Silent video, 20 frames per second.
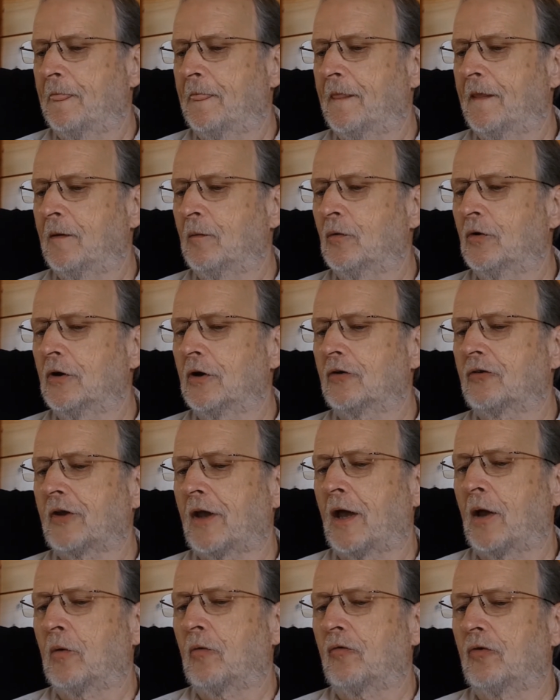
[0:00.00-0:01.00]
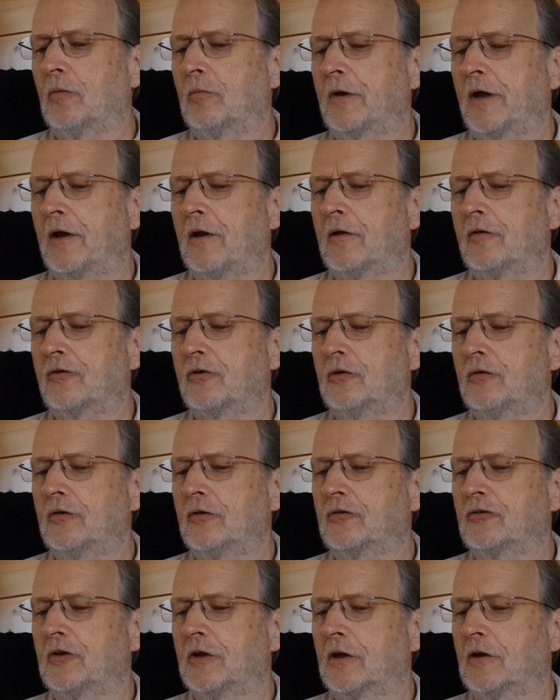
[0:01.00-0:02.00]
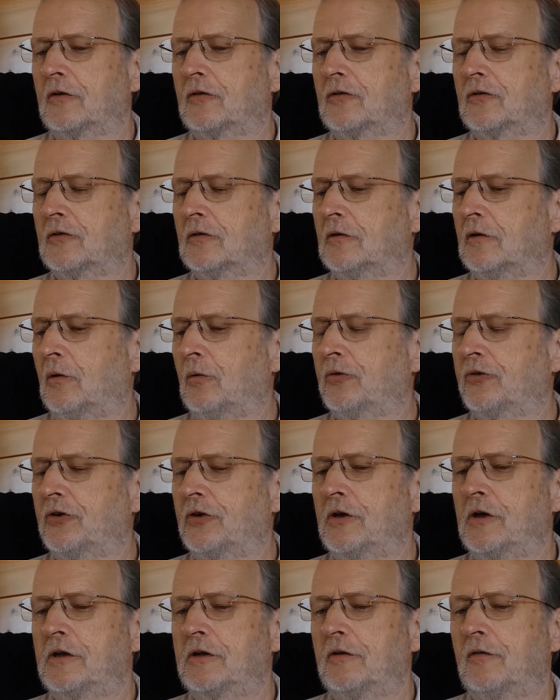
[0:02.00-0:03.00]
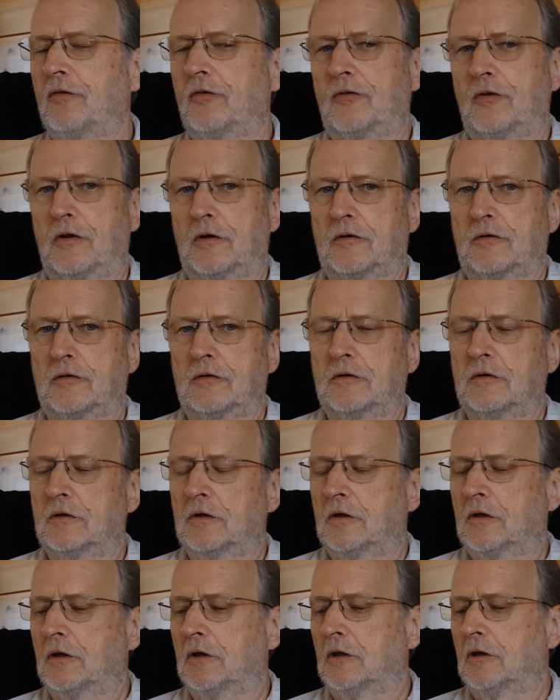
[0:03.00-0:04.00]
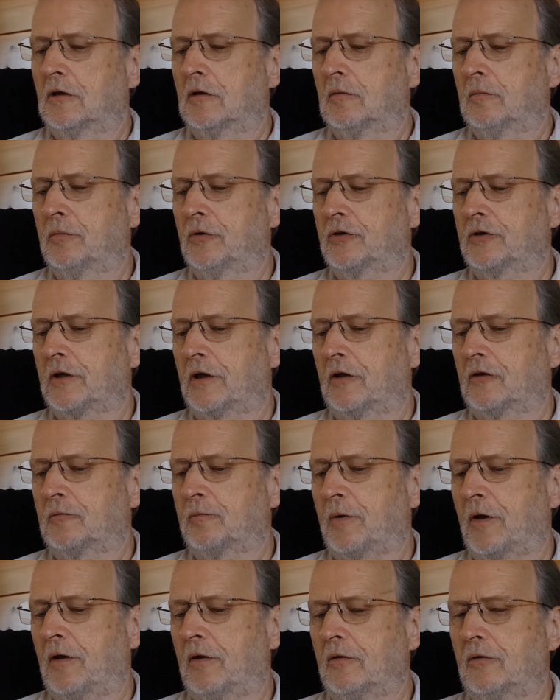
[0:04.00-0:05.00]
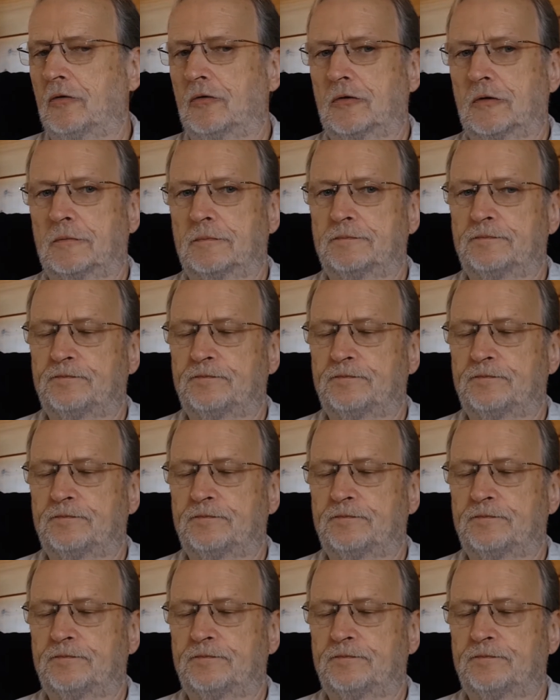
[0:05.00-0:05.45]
it works out from going through the 6 alternatives that Buddha has posed.